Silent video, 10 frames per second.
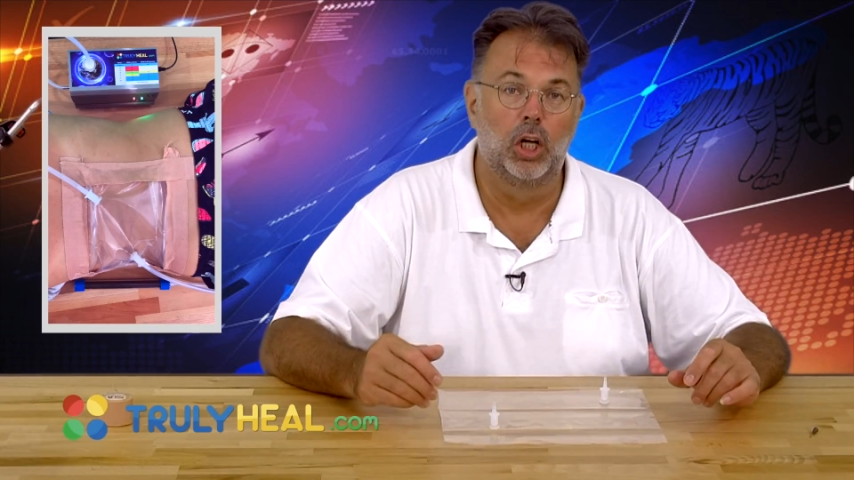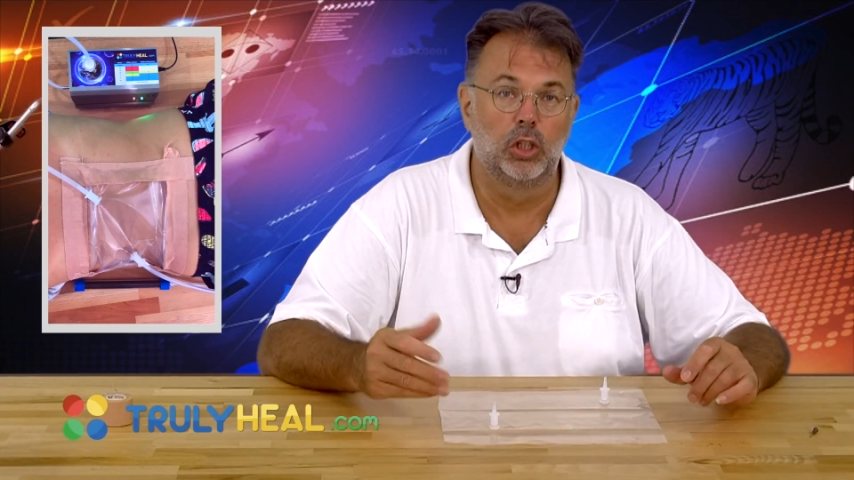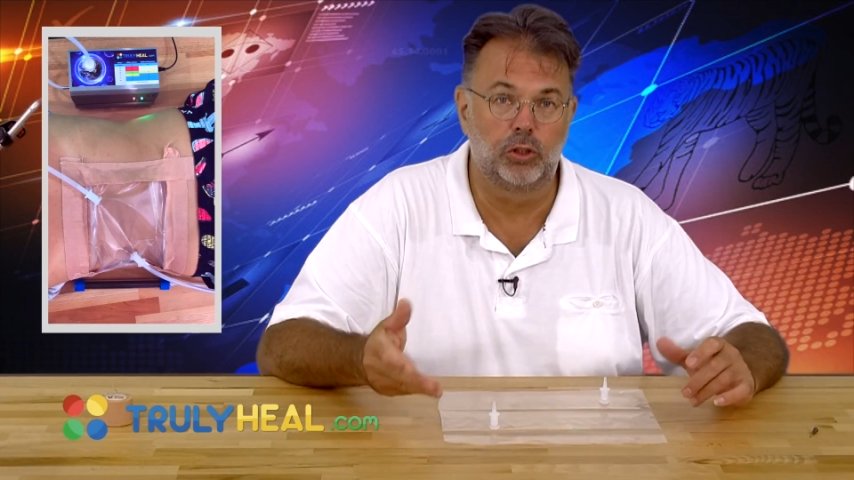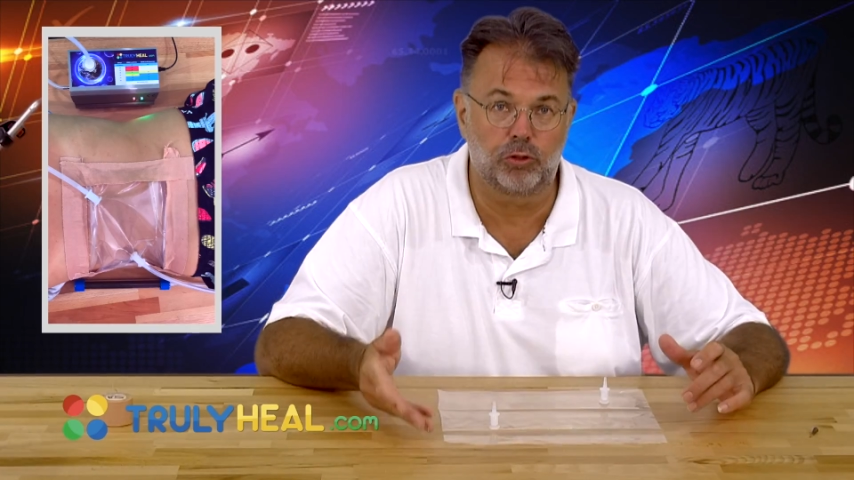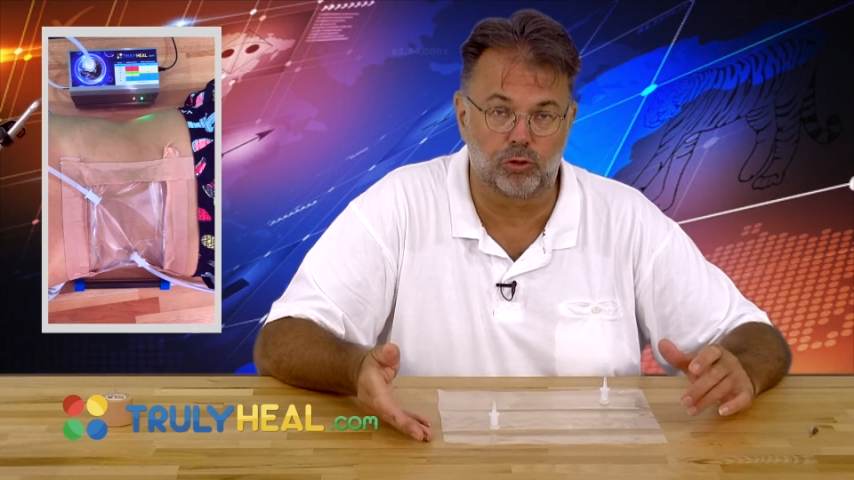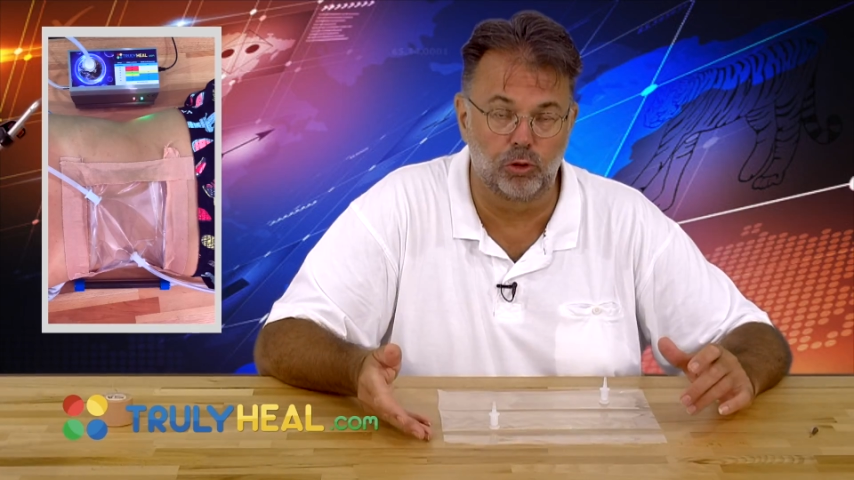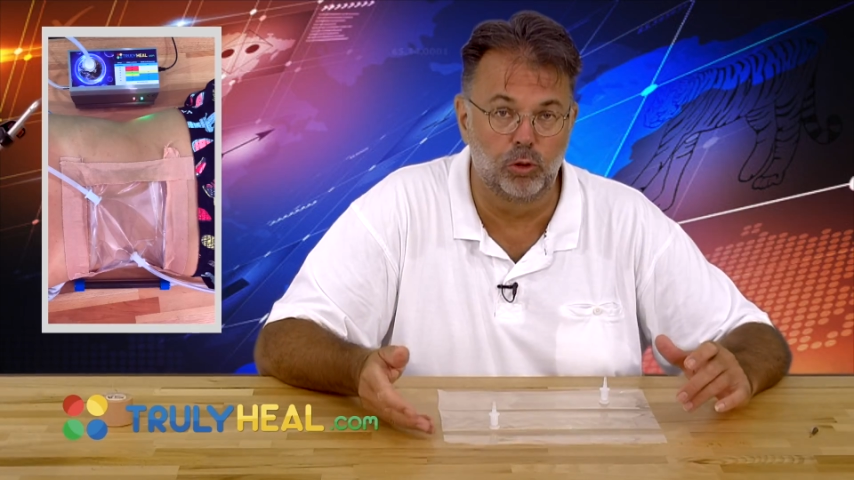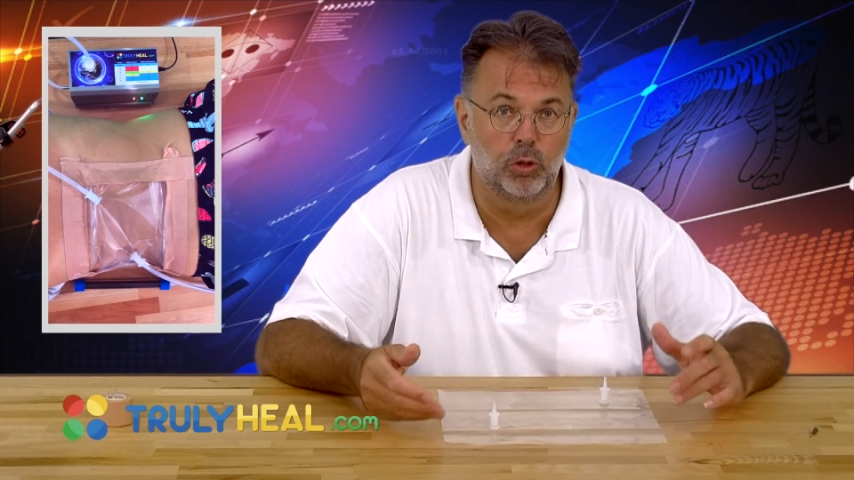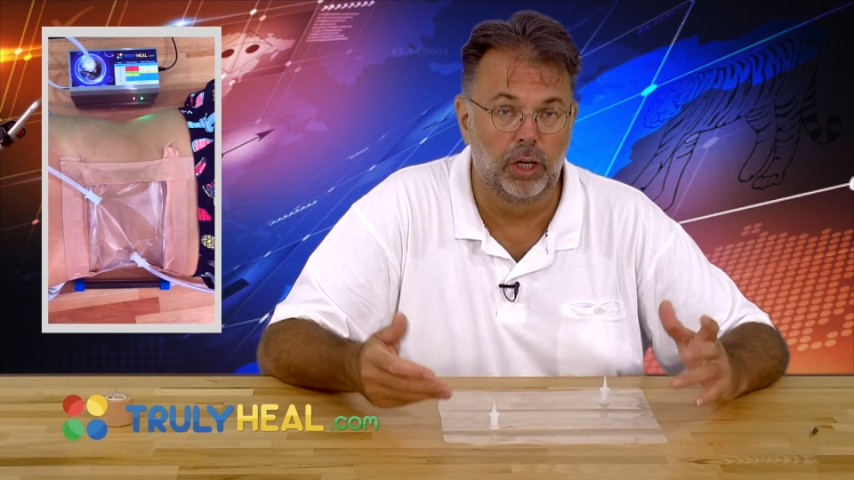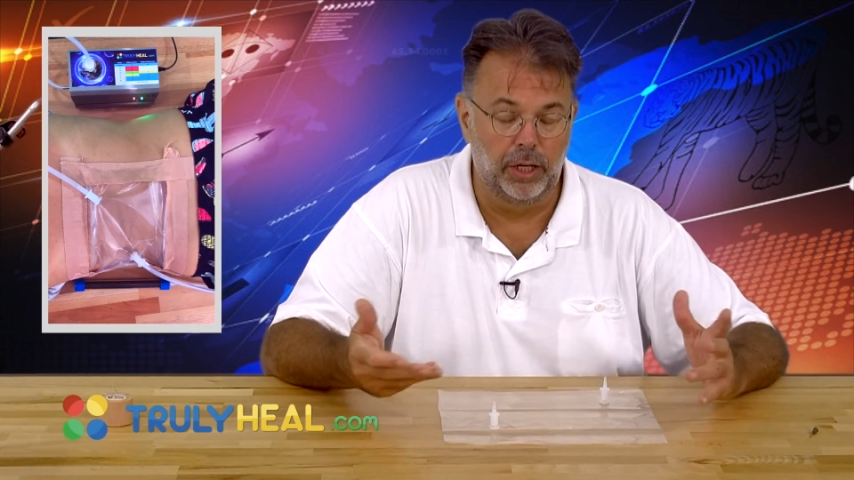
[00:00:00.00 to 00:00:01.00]

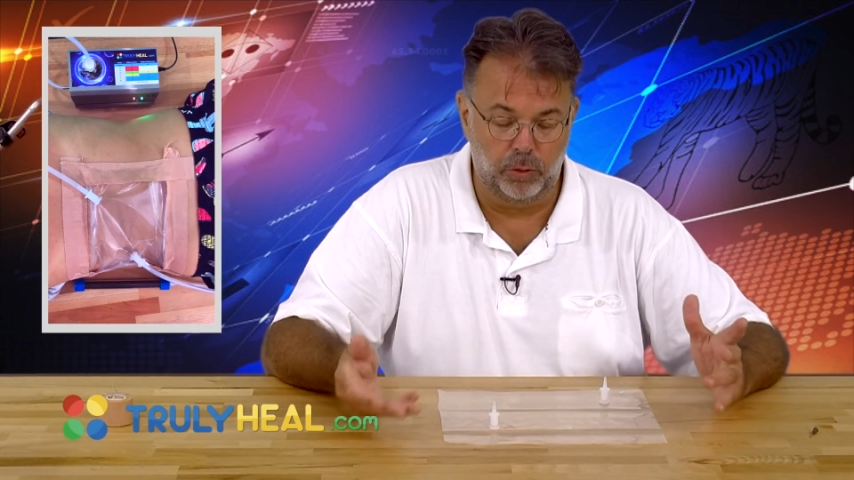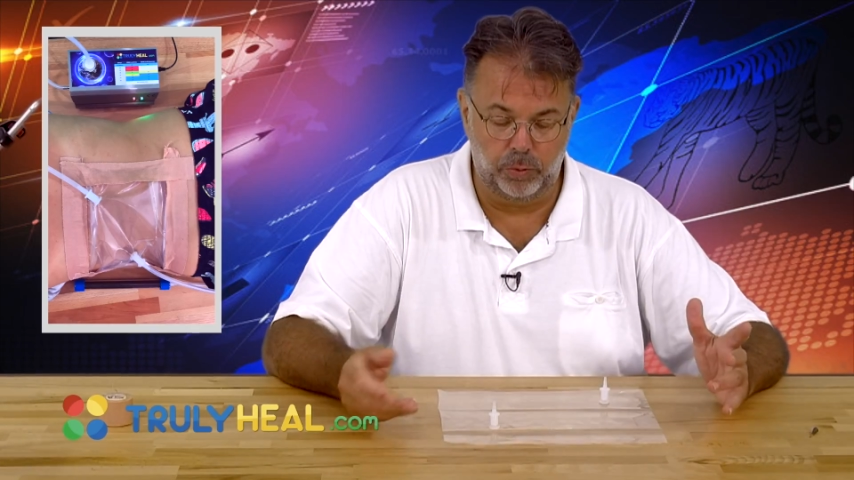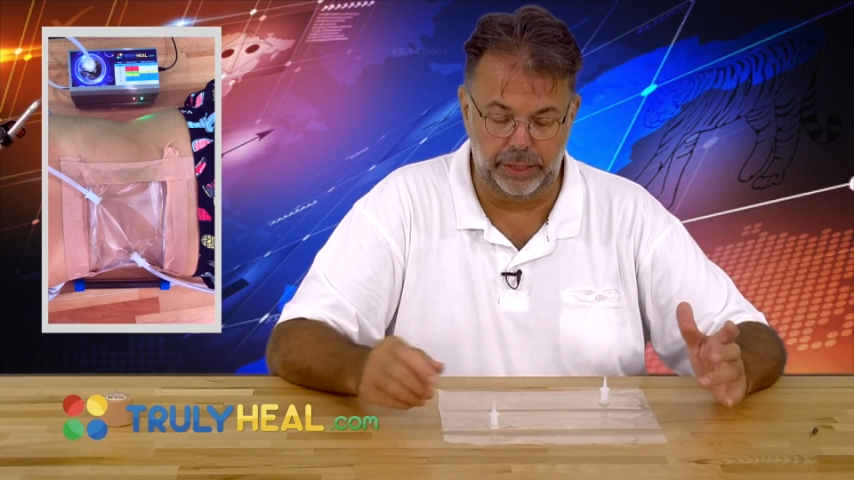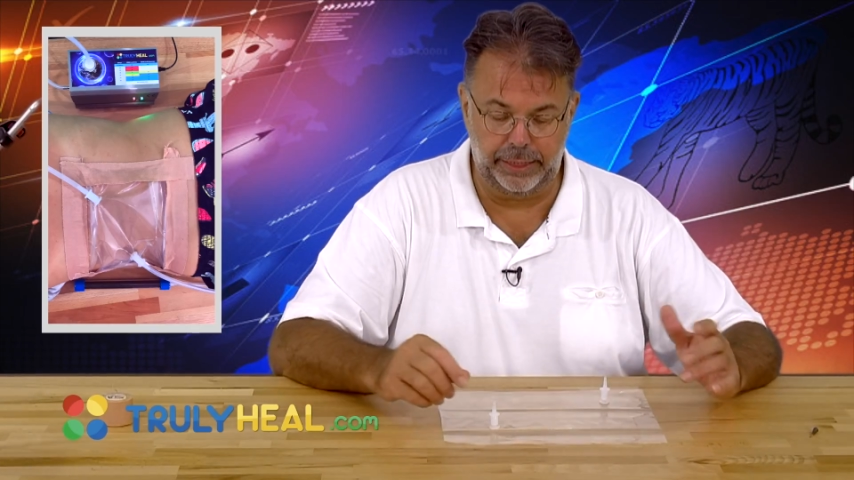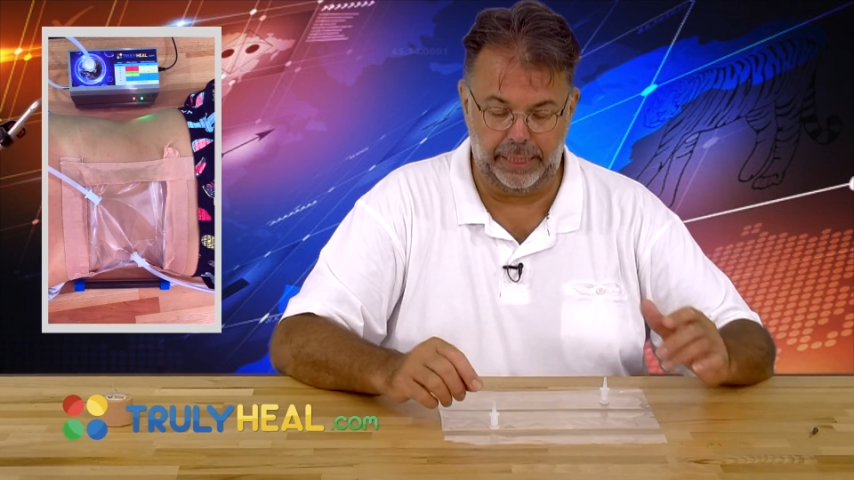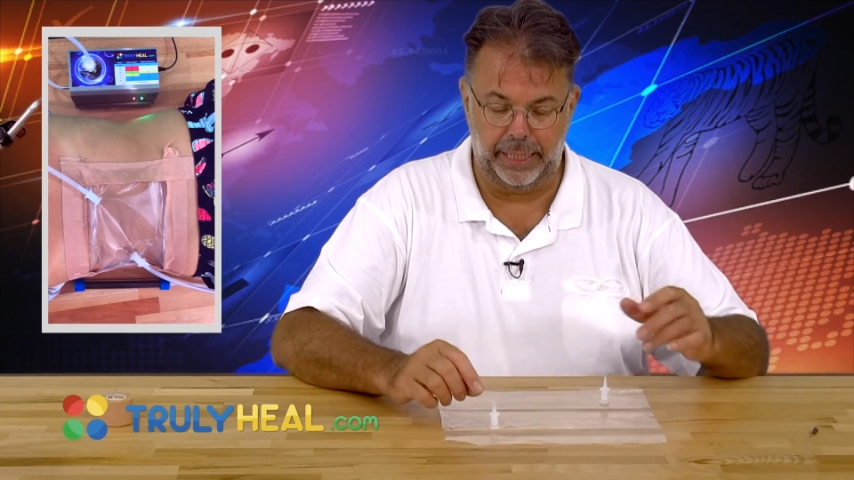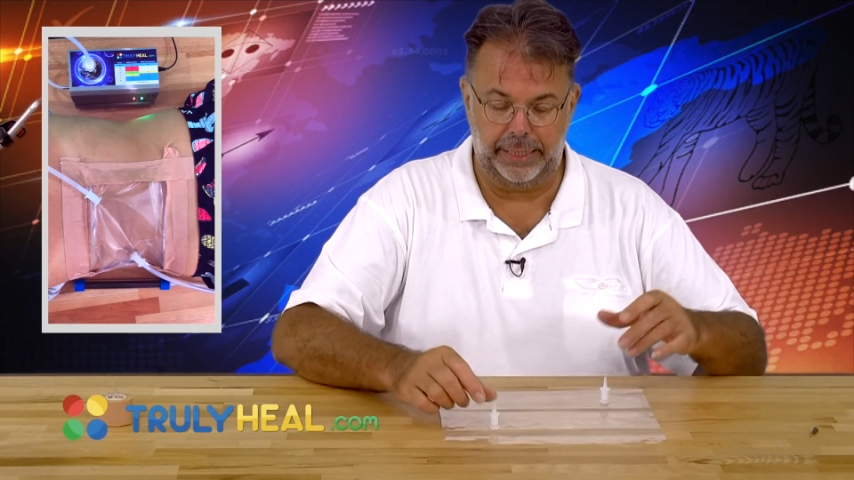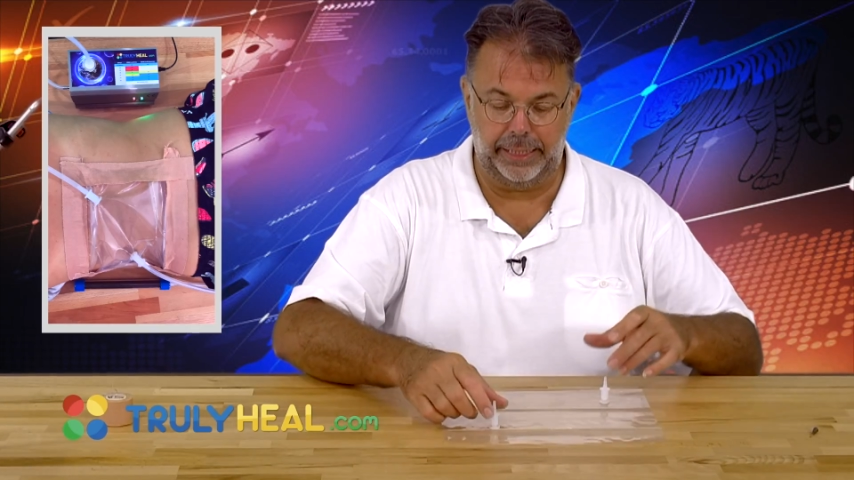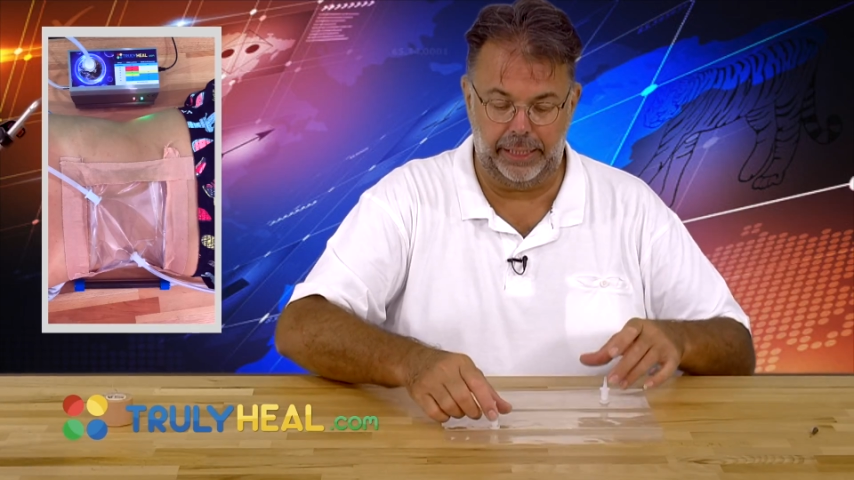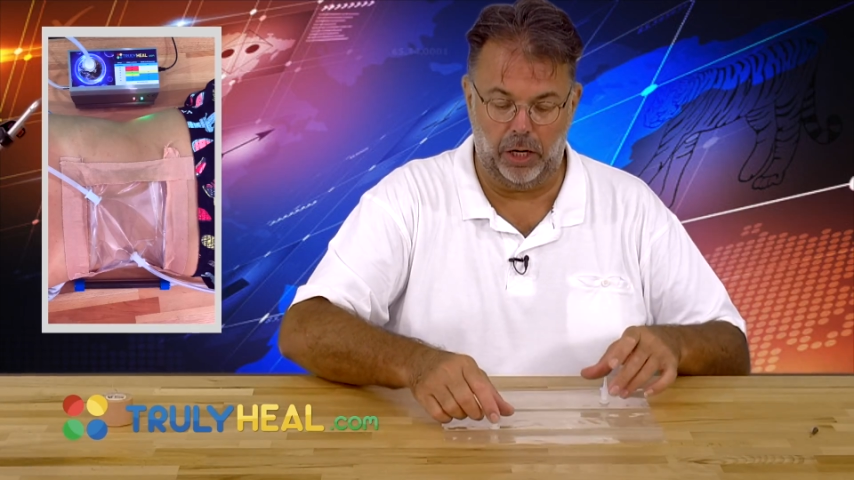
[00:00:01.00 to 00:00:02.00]
through with
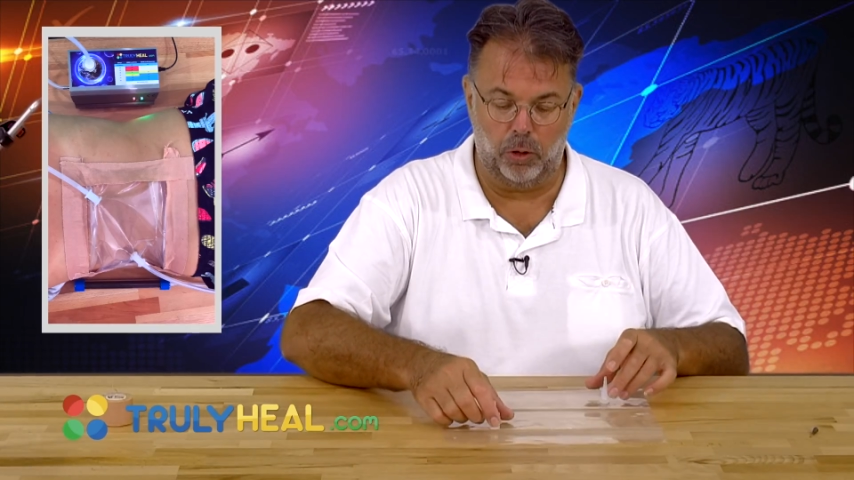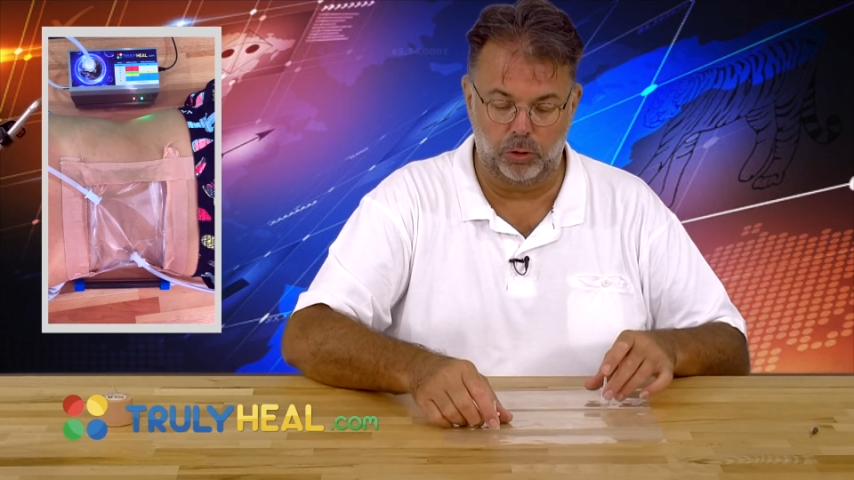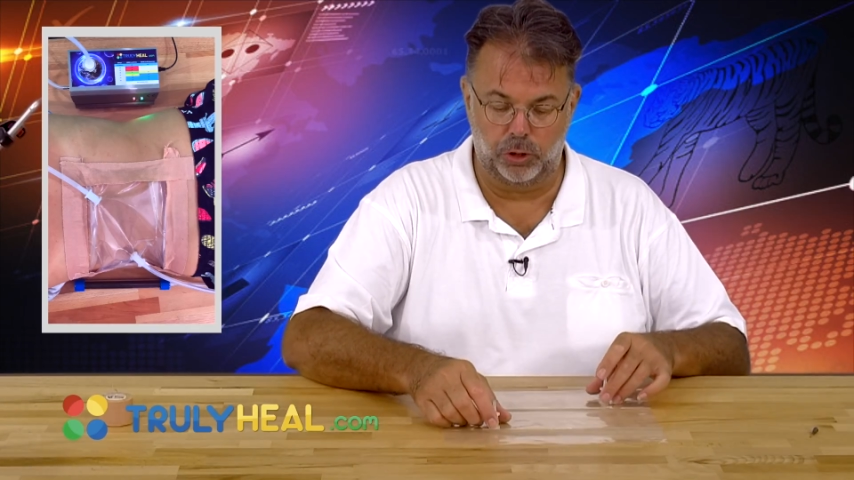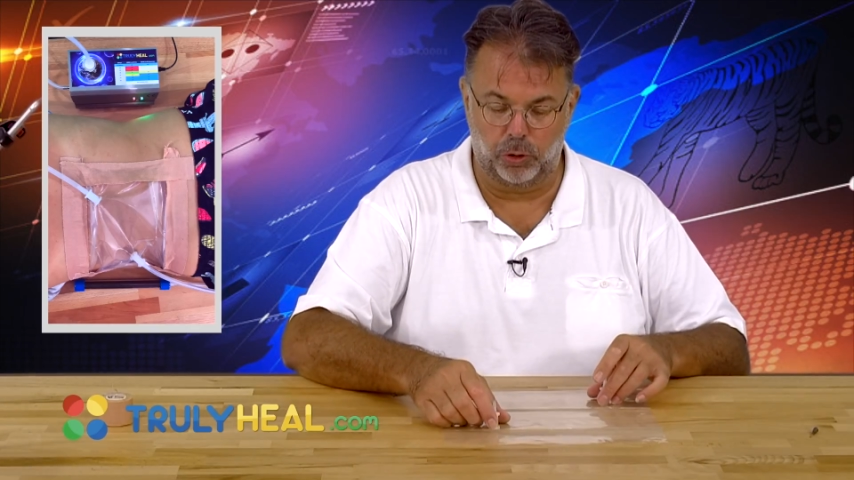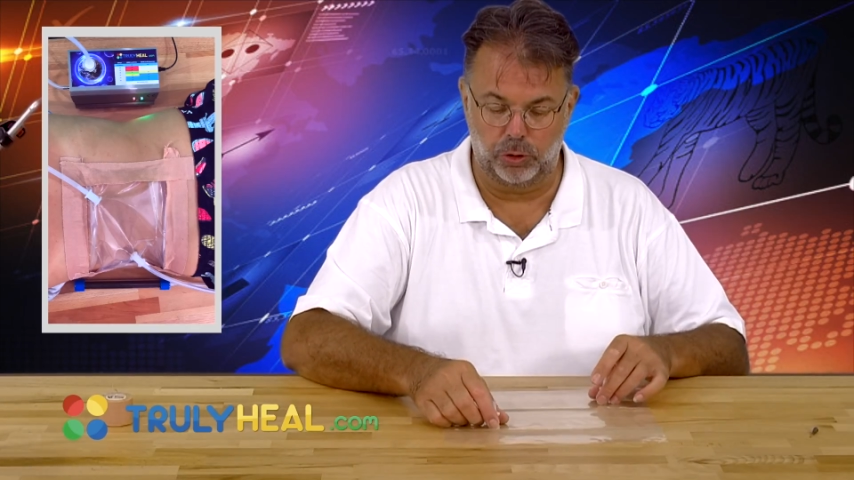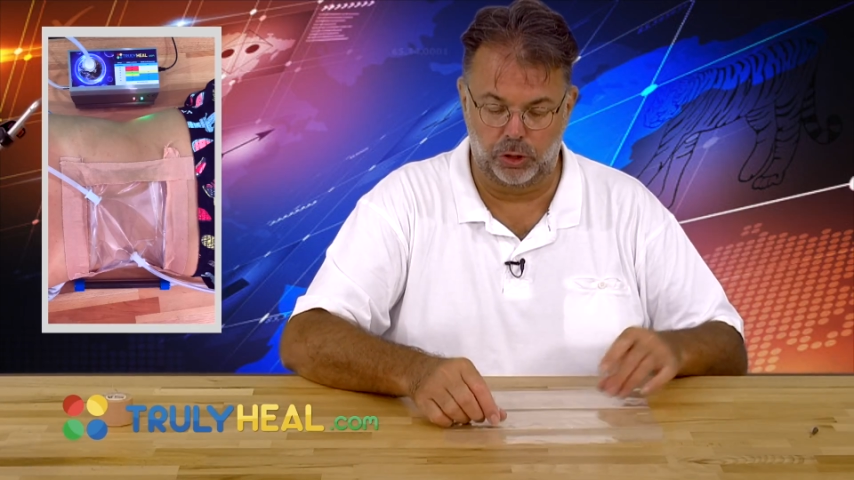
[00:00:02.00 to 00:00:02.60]
the ozone.